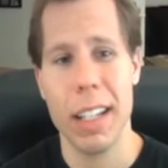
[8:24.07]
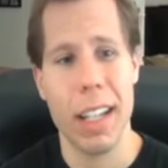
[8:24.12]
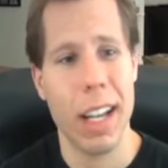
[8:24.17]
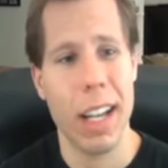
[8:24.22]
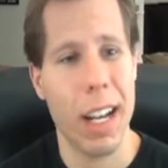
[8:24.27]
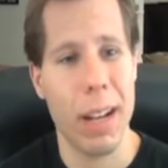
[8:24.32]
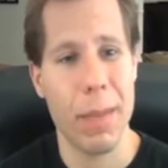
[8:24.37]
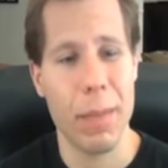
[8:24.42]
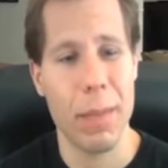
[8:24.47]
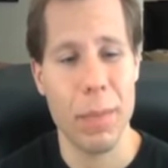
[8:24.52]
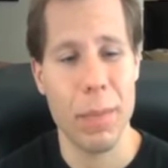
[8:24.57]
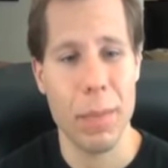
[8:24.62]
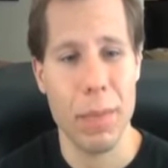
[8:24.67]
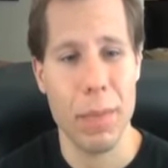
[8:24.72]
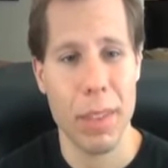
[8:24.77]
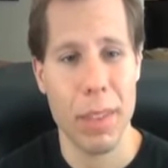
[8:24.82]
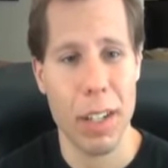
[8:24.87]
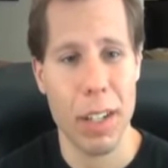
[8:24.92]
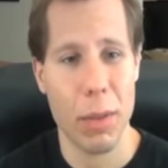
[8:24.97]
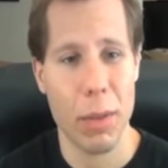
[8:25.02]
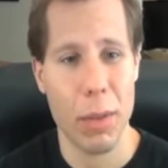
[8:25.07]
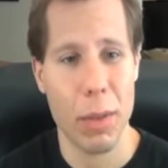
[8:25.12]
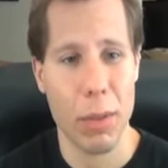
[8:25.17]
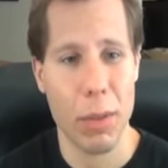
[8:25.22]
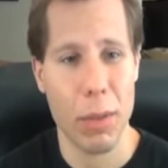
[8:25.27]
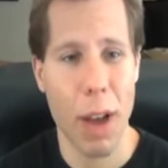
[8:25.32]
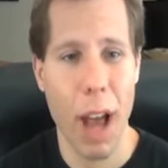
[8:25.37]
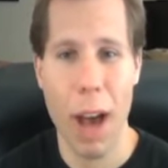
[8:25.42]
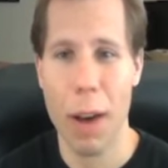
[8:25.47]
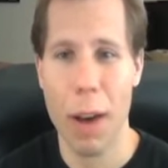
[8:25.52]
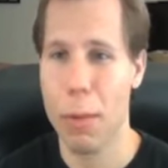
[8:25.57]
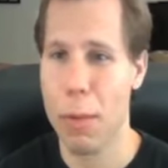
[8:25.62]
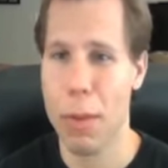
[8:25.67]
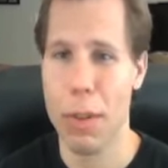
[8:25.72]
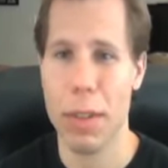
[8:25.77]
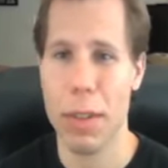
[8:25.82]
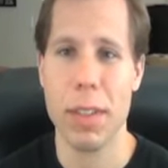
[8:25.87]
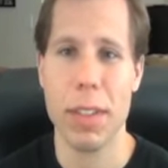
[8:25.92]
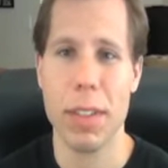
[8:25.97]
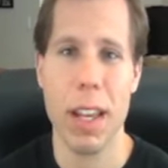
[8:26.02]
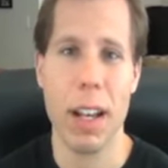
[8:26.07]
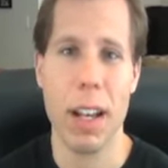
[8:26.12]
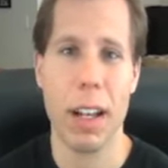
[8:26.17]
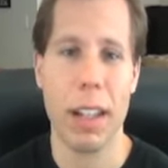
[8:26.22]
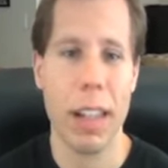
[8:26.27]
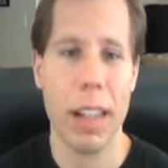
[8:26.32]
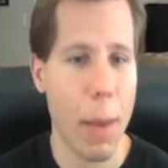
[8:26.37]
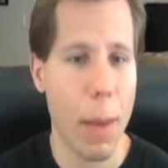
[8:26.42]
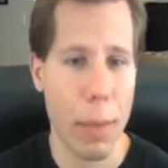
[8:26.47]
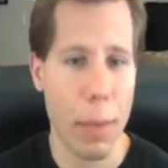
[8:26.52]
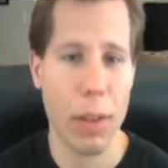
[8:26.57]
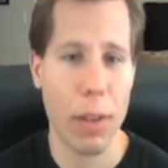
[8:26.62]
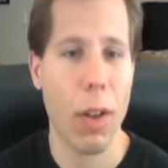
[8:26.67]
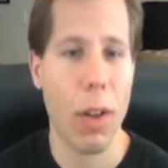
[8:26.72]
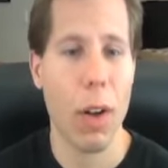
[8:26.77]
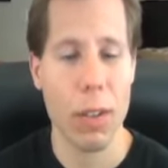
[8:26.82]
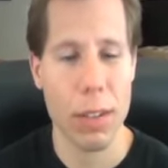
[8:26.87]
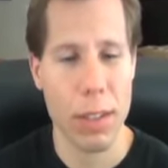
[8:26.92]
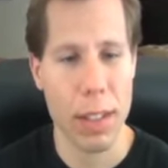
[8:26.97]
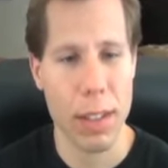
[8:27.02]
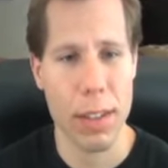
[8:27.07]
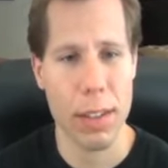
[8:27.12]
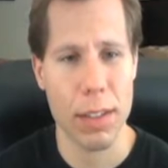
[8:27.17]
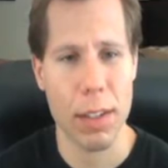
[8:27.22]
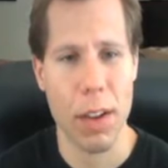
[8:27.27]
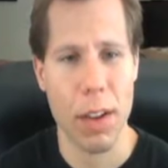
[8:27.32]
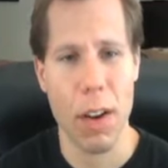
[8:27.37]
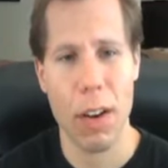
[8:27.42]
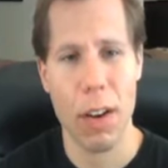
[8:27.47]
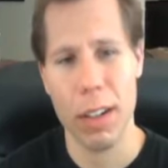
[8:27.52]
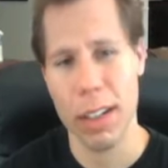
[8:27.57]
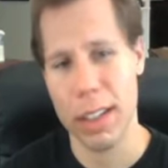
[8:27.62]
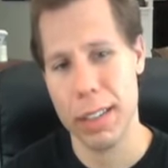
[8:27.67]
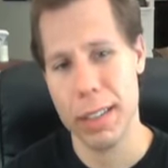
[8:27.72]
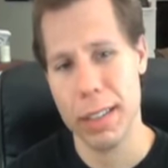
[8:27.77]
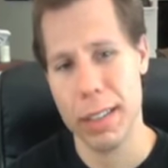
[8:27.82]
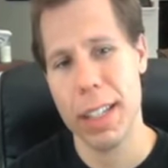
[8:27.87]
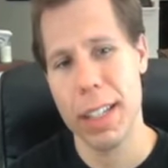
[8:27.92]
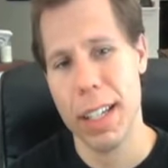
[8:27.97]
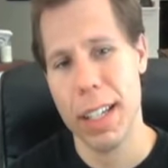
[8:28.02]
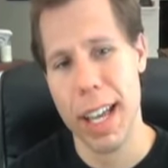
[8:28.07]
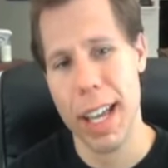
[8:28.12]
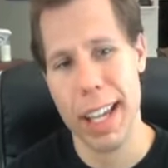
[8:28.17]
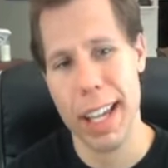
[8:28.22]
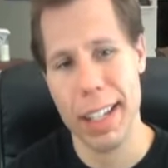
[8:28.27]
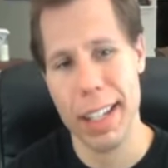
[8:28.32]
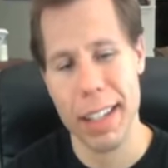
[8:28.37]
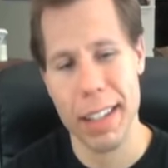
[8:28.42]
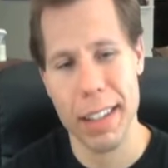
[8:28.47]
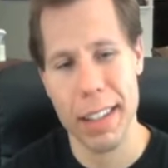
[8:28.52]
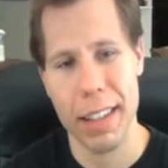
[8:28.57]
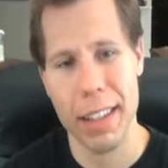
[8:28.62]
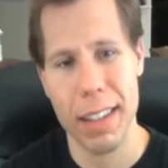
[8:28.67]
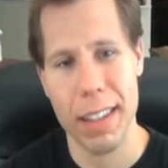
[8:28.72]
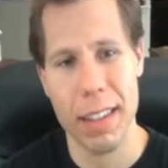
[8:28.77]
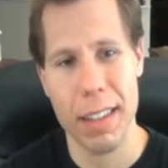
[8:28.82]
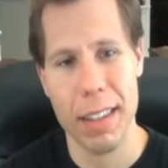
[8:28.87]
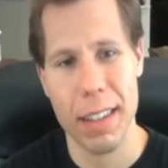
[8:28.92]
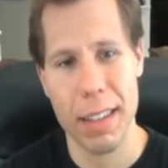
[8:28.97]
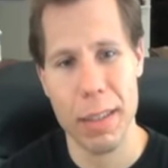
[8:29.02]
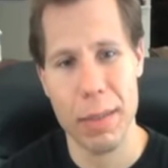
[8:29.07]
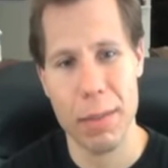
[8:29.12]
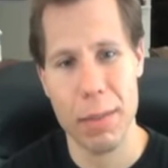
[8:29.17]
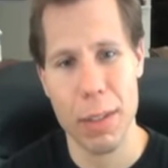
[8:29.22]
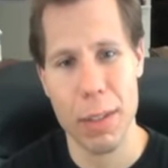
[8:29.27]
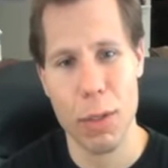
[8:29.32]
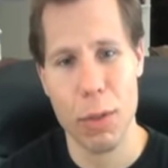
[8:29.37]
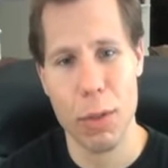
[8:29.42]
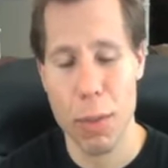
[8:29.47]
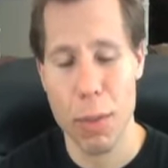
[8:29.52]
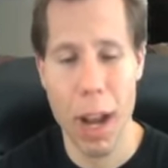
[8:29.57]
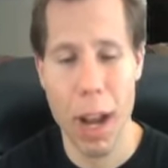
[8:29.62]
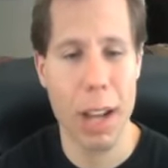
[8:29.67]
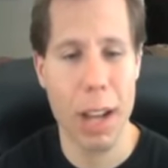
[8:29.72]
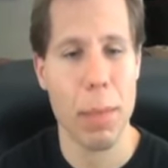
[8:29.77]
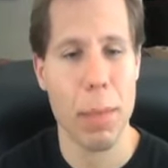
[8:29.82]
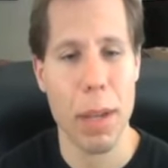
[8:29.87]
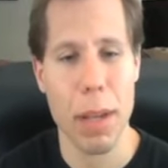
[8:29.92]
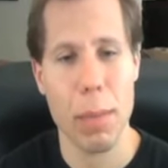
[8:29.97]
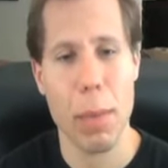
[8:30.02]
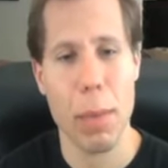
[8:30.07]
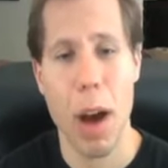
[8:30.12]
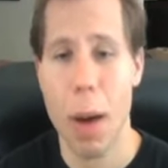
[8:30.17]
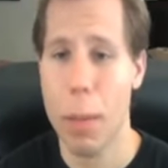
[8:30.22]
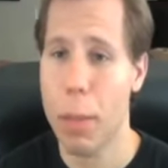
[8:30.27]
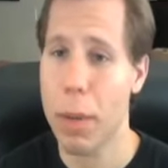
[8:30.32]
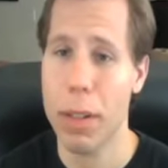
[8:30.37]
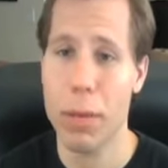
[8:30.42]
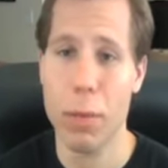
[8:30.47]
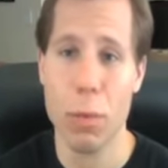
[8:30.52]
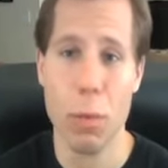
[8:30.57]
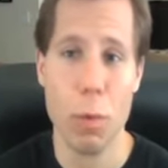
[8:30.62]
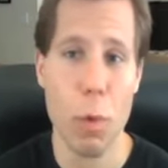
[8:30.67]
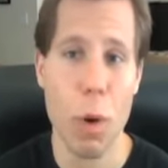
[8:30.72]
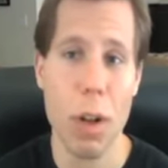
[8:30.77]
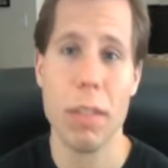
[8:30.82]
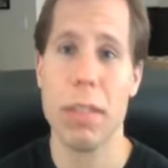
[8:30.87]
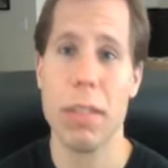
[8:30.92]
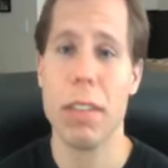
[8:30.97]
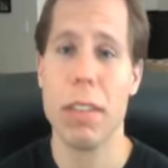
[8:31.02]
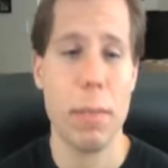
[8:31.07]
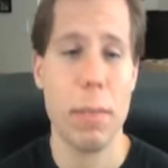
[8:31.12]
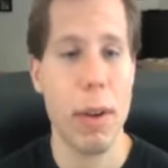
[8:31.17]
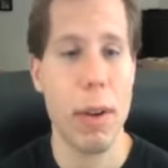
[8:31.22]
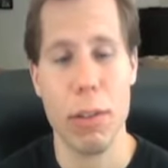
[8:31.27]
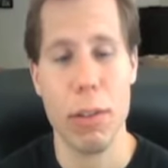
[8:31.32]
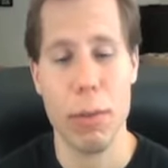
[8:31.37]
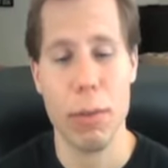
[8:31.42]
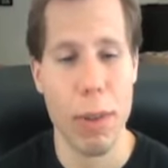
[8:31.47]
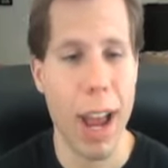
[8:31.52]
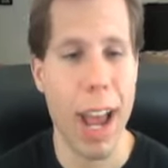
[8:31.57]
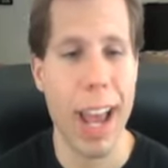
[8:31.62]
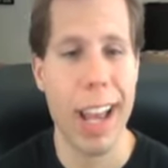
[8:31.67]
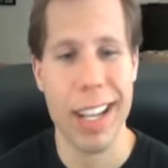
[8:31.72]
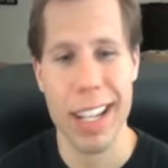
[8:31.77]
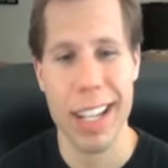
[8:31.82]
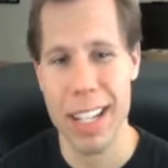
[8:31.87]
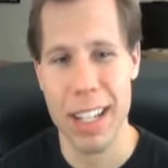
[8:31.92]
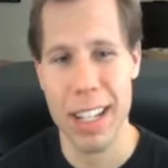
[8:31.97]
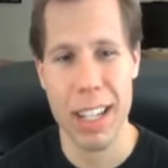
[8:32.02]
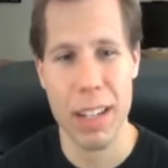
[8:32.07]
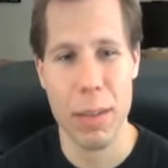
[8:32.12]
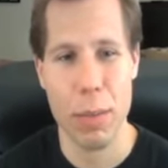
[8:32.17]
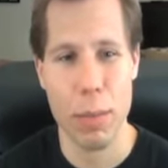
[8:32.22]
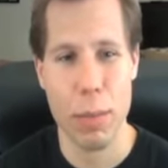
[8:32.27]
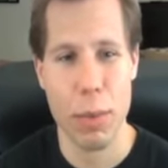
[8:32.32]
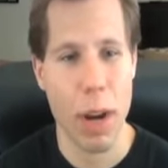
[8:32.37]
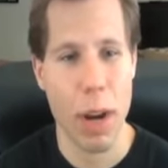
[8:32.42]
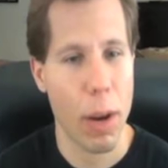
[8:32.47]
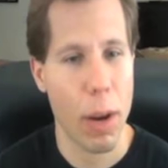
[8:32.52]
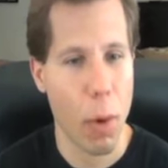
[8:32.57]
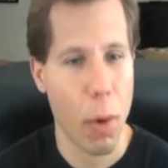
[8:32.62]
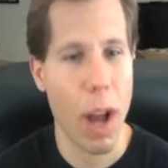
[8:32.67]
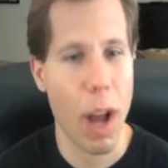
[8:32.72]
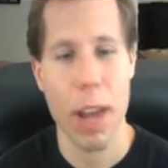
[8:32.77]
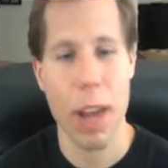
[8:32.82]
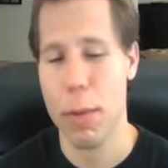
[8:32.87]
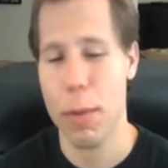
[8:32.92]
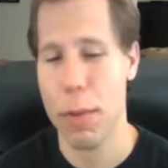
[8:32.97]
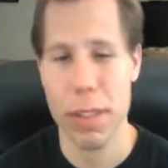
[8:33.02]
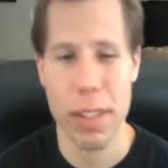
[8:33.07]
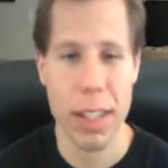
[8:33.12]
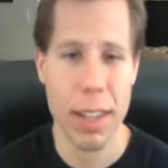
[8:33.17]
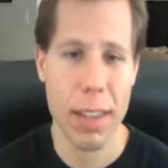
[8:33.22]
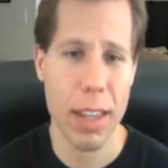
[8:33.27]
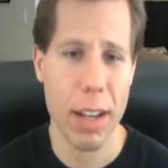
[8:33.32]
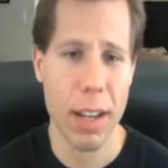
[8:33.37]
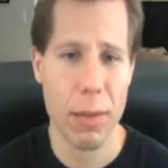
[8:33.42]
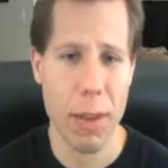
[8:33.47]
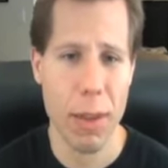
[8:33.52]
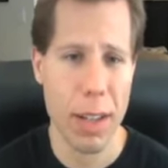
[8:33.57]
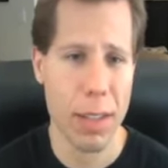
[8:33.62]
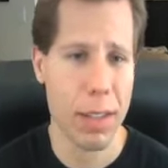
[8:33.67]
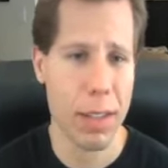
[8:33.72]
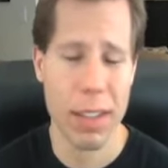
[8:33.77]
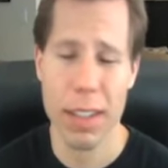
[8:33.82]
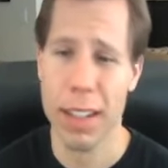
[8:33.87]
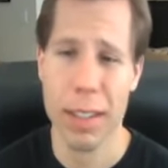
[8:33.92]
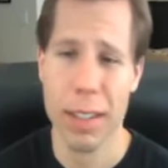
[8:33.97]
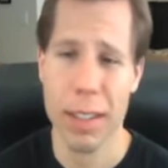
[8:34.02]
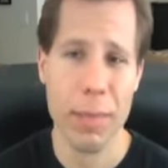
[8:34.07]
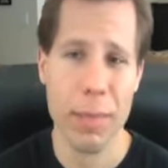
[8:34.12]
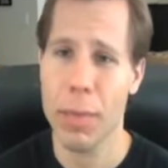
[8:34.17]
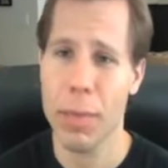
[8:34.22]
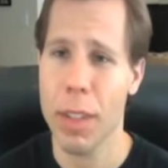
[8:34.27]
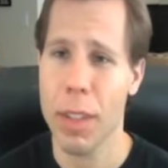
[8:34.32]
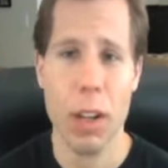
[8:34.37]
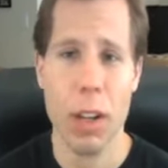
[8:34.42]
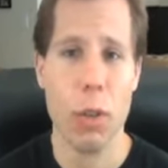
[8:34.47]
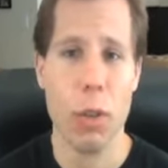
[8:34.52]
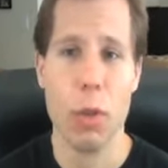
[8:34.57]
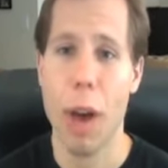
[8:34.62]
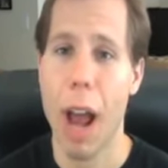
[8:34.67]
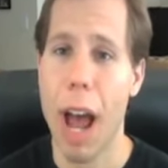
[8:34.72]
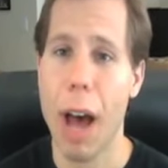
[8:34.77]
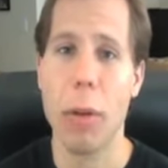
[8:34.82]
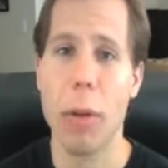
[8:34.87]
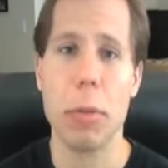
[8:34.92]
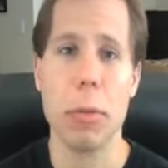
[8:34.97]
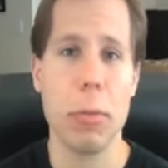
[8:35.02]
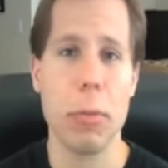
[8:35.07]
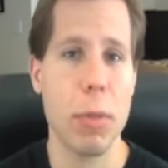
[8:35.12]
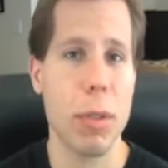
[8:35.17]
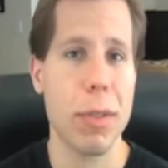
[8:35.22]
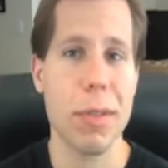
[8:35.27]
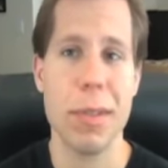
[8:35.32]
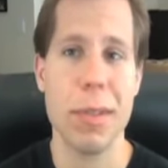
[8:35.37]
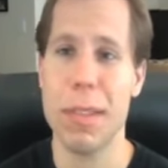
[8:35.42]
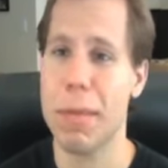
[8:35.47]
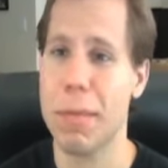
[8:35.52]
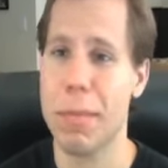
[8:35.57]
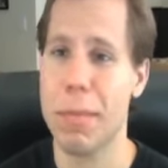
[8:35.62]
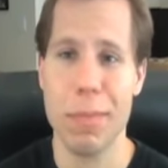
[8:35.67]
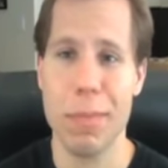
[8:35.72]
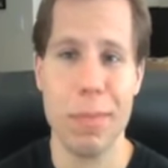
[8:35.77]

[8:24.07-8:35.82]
You know, the crowd was clapping along to the song, and the group got a big pop. But once the bell rang and Bray Wyatt was in there wrestling, crowd was